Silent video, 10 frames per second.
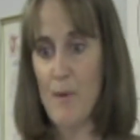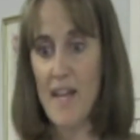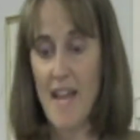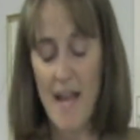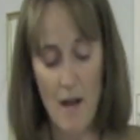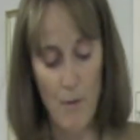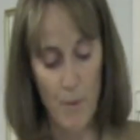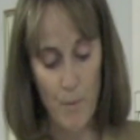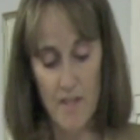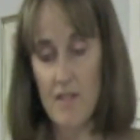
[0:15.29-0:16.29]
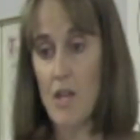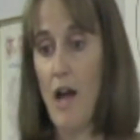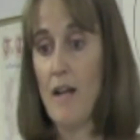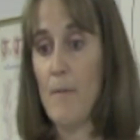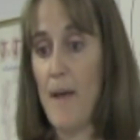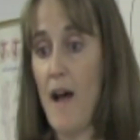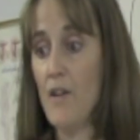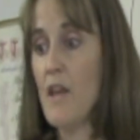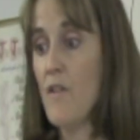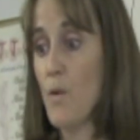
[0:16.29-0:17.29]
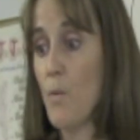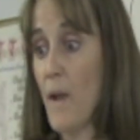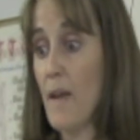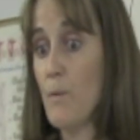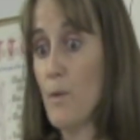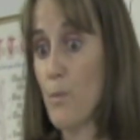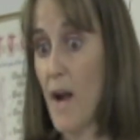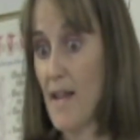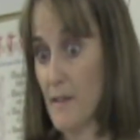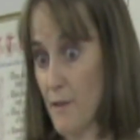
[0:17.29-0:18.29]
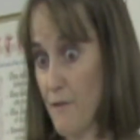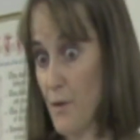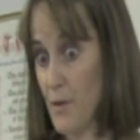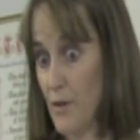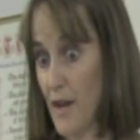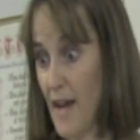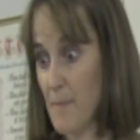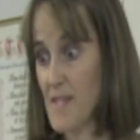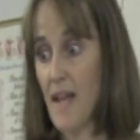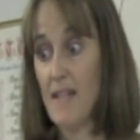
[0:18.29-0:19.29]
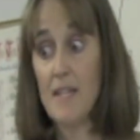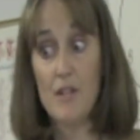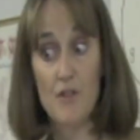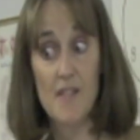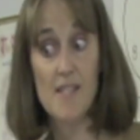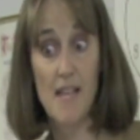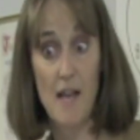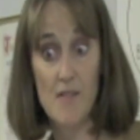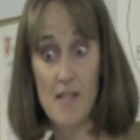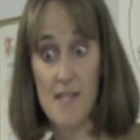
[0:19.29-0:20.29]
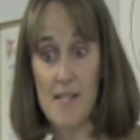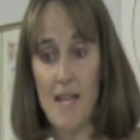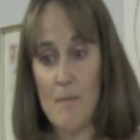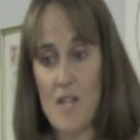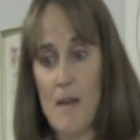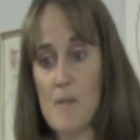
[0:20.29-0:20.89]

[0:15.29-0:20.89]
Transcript: Right now, we want to talk about the way we write the phonograms and hear the sounds at the same time.